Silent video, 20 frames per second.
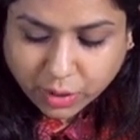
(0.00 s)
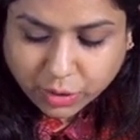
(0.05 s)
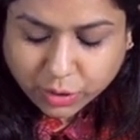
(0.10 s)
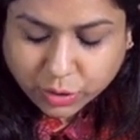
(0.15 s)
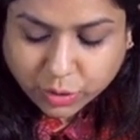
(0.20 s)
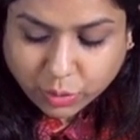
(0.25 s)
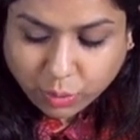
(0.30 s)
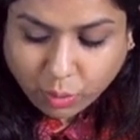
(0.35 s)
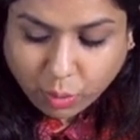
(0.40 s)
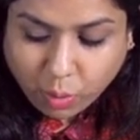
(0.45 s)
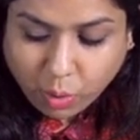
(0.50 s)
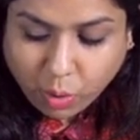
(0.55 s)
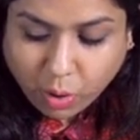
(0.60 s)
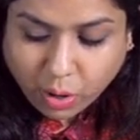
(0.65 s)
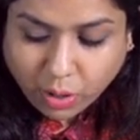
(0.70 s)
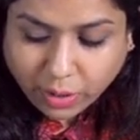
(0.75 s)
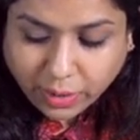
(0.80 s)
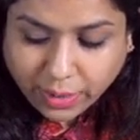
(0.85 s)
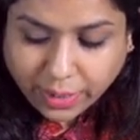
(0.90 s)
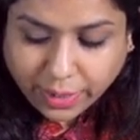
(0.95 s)
So
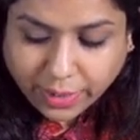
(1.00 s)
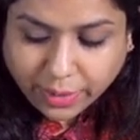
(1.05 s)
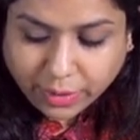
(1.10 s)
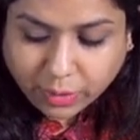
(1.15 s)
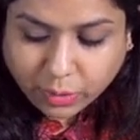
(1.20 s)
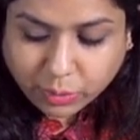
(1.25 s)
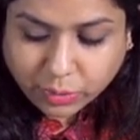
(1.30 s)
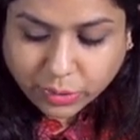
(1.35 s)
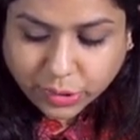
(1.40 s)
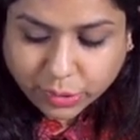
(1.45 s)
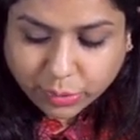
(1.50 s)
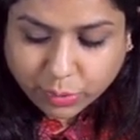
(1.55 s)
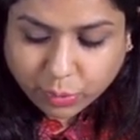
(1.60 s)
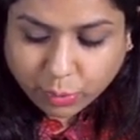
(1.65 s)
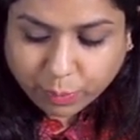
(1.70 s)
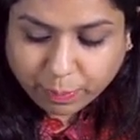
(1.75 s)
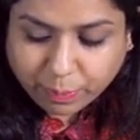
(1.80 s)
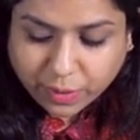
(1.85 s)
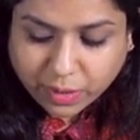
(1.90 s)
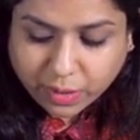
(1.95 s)
on
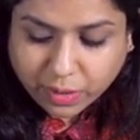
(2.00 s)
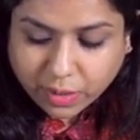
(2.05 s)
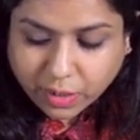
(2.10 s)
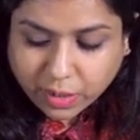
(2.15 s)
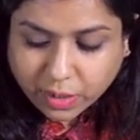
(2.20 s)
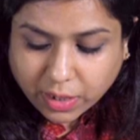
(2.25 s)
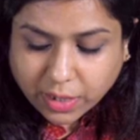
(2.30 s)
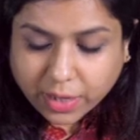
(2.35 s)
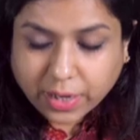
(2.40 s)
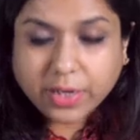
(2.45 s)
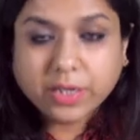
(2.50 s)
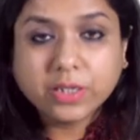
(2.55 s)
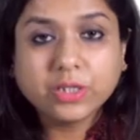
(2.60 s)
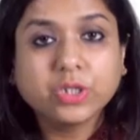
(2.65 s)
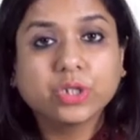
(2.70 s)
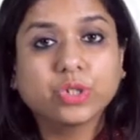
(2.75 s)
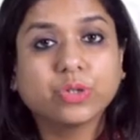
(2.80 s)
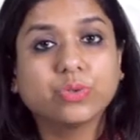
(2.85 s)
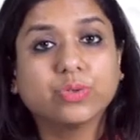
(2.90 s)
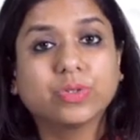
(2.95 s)
endoscopy,
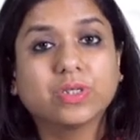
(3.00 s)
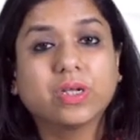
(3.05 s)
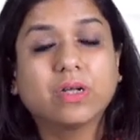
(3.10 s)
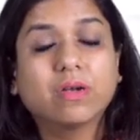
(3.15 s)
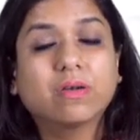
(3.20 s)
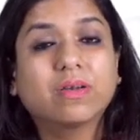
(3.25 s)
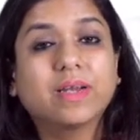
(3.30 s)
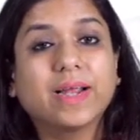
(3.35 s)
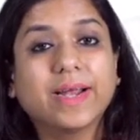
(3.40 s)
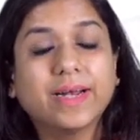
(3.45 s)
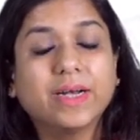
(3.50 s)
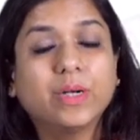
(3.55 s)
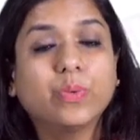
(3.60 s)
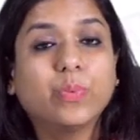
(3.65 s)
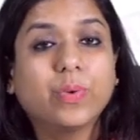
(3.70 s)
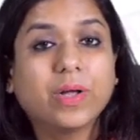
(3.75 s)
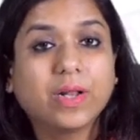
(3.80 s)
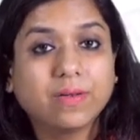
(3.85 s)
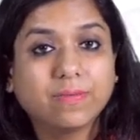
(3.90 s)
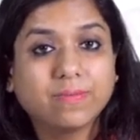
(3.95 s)
it shows a red
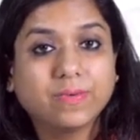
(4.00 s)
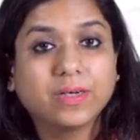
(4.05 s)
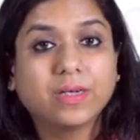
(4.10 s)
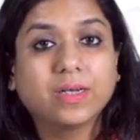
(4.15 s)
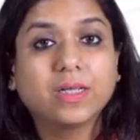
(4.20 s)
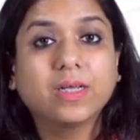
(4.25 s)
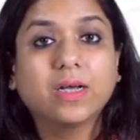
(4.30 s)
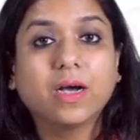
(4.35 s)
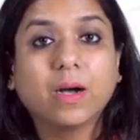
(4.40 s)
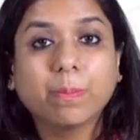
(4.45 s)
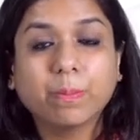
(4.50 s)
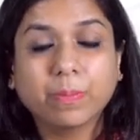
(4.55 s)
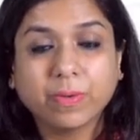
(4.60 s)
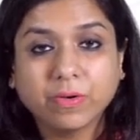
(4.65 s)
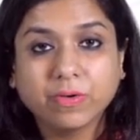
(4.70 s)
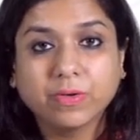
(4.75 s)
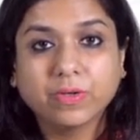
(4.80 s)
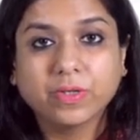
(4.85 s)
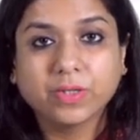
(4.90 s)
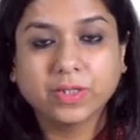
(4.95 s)
velvety
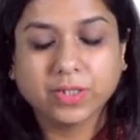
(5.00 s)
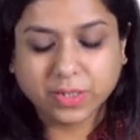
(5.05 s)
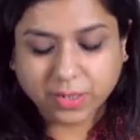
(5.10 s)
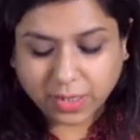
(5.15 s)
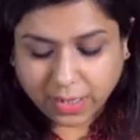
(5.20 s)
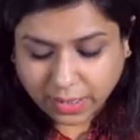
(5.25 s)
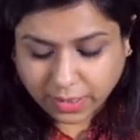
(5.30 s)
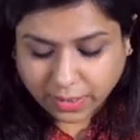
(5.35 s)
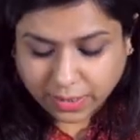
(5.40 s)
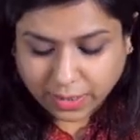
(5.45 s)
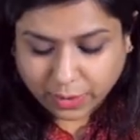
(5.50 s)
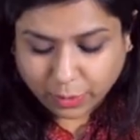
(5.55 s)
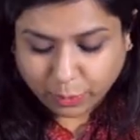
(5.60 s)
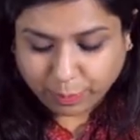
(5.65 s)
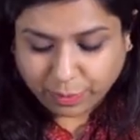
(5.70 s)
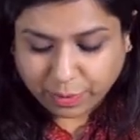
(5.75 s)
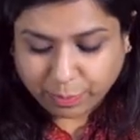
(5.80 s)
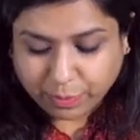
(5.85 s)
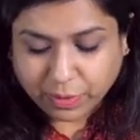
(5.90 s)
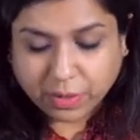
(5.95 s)
appearance, right? Can you
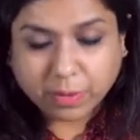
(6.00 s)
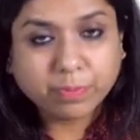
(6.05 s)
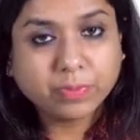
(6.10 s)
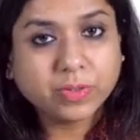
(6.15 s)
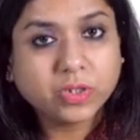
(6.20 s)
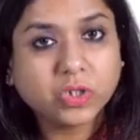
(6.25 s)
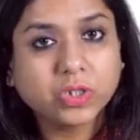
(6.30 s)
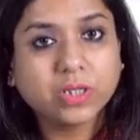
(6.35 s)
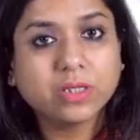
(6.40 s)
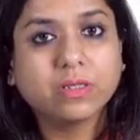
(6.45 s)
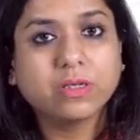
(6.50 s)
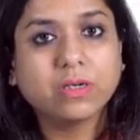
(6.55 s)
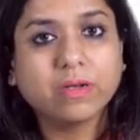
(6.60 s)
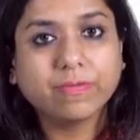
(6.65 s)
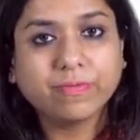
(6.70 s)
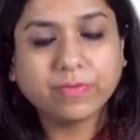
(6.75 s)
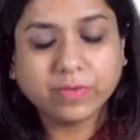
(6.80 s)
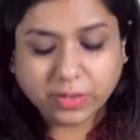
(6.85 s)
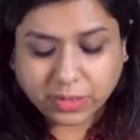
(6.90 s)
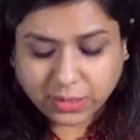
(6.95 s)
people appreciate the
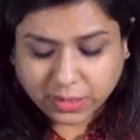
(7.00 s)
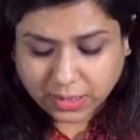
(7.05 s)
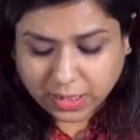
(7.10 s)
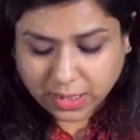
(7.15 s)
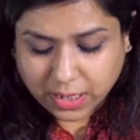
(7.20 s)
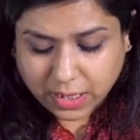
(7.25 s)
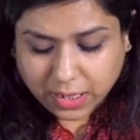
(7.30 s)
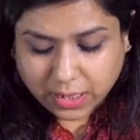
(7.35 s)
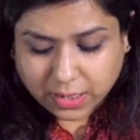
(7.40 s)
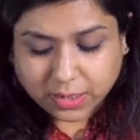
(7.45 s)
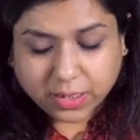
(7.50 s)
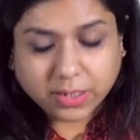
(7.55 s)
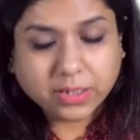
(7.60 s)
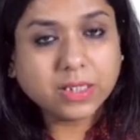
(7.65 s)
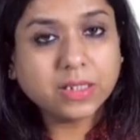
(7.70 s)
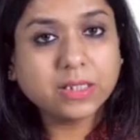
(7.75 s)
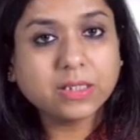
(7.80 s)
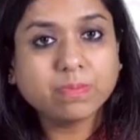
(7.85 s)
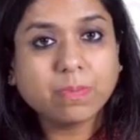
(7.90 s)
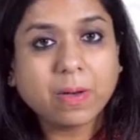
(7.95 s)
difference? This
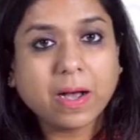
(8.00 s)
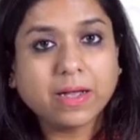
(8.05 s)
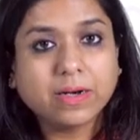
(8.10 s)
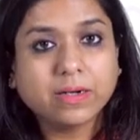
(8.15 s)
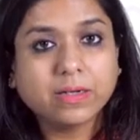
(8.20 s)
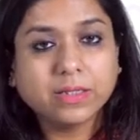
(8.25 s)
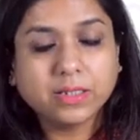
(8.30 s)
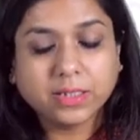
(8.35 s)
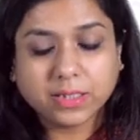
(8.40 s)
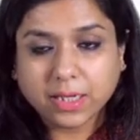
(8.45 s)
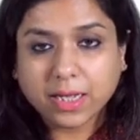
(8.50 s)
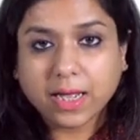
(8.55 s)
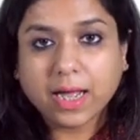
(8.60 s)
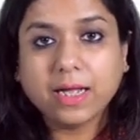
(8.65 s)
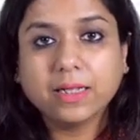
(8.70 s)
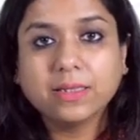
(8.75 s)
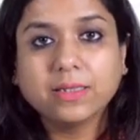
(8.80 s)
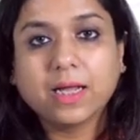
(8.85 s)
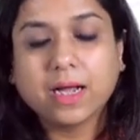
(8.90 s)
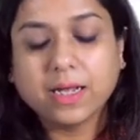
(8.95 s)
is Barrett's,
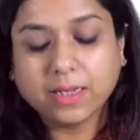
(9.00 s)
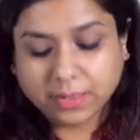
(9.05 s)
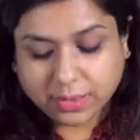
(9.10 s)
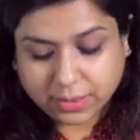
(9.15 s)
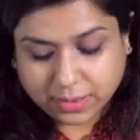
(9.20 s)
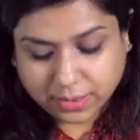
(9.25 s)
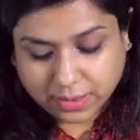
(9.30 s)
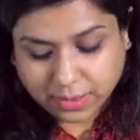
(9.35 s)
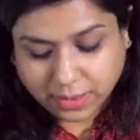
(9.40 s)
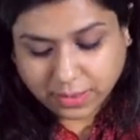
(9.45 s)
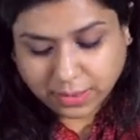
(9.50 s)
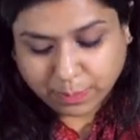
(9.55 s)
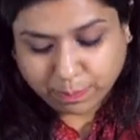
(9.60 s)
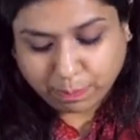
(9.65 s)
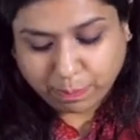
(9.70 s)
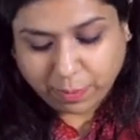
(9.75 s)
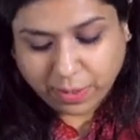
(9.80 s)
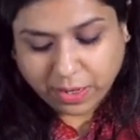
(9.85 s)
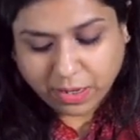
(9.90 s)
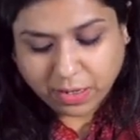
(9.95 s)
and this
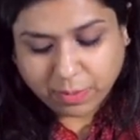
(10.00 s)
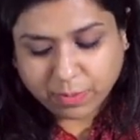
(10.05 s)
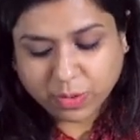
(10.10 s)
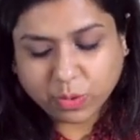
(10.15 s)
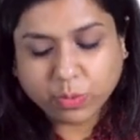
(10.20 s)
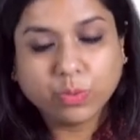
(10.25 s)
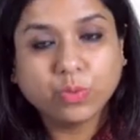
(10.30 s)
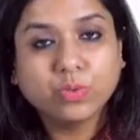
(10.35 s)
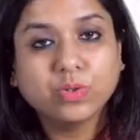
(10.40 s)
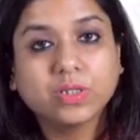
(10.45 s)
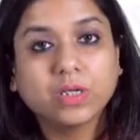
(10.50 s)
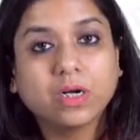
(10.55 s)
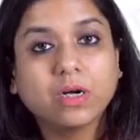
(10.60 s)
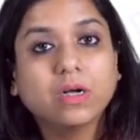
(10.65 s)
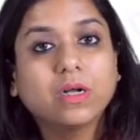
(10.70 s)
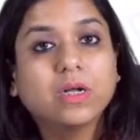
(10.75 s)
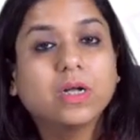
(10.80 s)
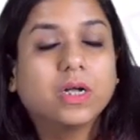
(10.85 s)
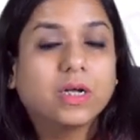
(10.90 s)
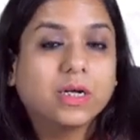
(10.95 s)
pale
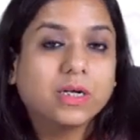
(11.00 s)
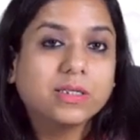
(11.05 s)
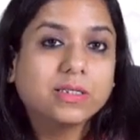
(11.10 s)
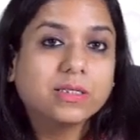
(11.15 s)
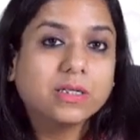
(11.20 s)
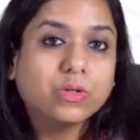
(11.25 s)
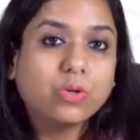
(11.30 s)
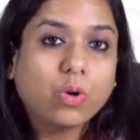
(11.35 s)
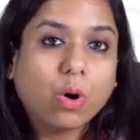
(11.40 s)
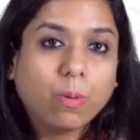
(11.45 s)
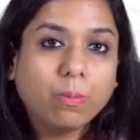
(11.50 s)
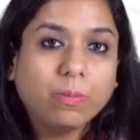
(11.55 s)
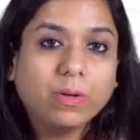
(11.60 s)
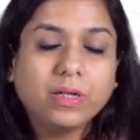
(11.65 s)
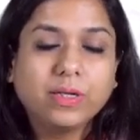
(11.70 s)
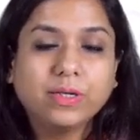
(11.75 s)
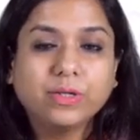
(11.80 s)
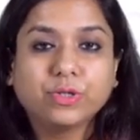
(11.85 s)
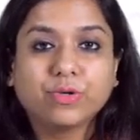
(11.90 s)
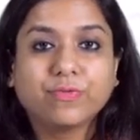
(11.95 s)
mucosa is the
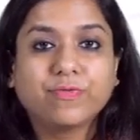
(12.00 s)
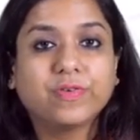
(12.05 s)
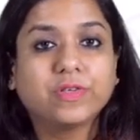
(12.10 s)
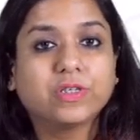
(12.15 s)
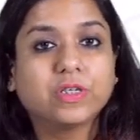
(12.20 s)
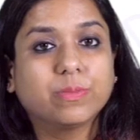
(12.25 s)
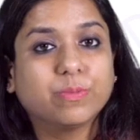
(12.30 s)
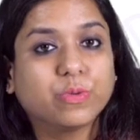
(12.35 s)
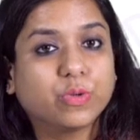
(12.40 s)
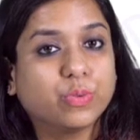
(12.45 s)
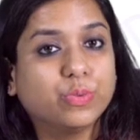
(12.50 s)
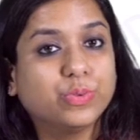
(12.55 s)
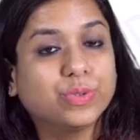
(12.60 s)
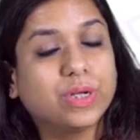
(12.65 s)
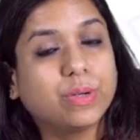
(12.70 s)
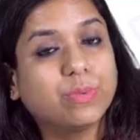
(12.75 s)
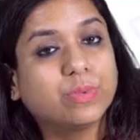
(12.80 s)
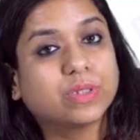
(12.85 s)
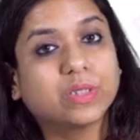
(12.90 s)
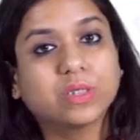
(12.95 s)
normal esophageal
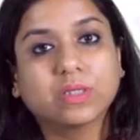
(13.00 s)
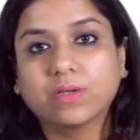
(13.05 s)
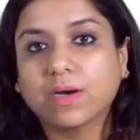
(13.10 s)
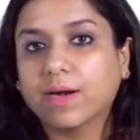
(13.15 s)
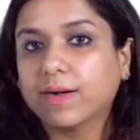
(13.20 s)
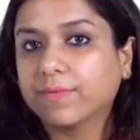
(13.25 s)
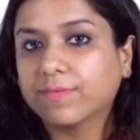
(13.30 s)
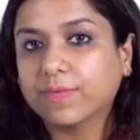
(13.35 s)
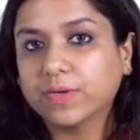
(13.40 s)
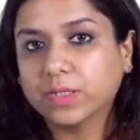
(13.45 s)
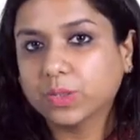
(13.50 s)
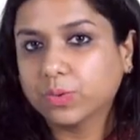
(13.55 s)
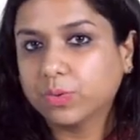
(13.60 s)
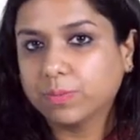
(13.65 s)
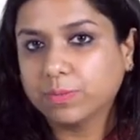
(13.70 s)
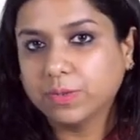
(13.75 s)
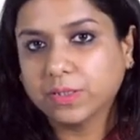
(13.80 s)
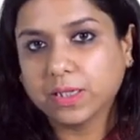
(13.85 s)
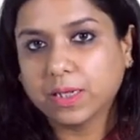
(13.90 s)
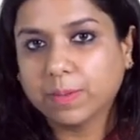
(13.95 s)
mucosa, which is stratified
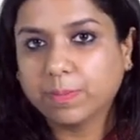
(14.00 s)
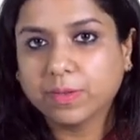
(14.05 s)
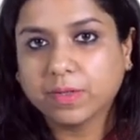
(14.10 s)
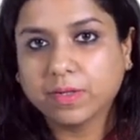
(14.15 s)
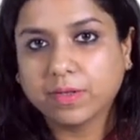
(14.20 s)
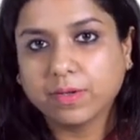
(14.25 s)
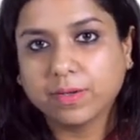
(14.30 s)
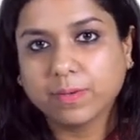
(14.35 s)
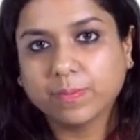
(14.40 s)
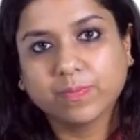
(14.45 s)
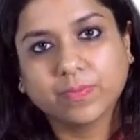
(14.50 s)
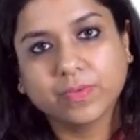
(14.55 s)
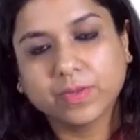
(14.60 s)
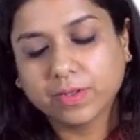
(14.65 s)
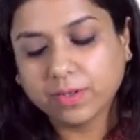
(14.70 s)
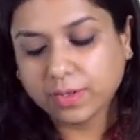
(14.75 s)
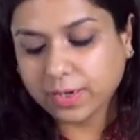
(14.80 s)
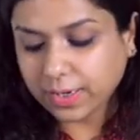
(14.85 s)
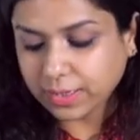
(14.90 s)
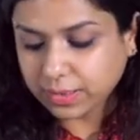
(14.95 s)
squamous epithelium.
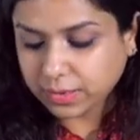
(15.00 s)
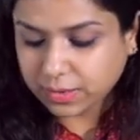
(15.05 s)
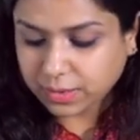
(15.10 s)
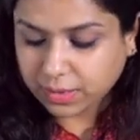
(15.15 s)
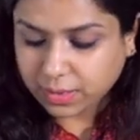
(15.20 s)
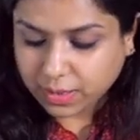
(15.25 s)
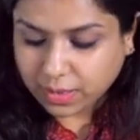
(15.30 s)
Correct?